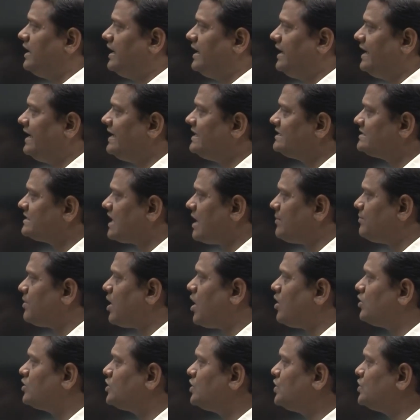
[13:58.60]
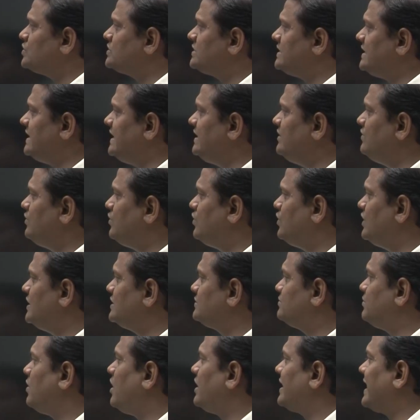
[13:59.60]
It is about to see who is
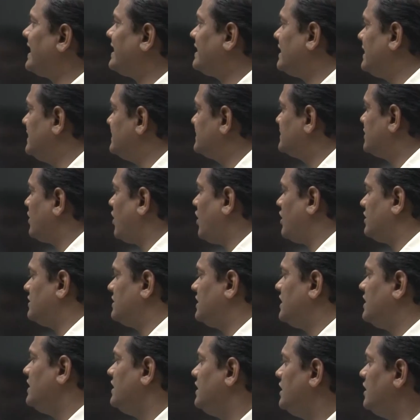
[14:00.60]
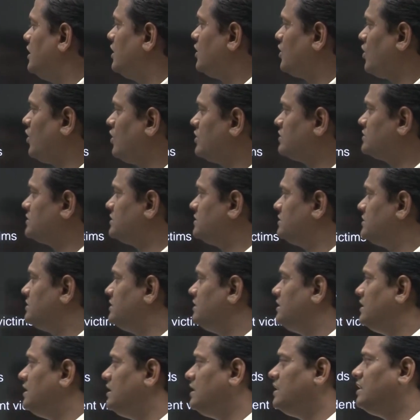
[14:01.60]
more at risk on the roads.
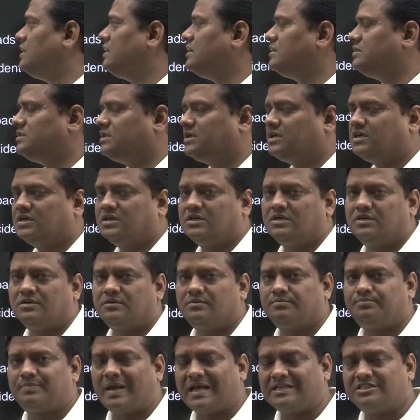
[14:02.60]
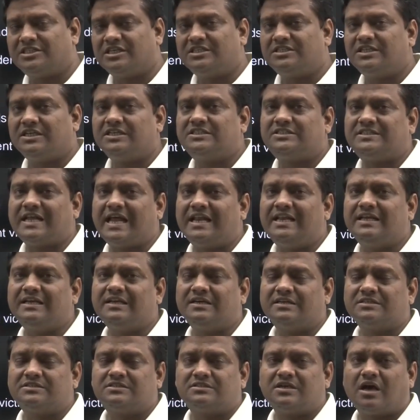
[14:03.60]
The passage is telling us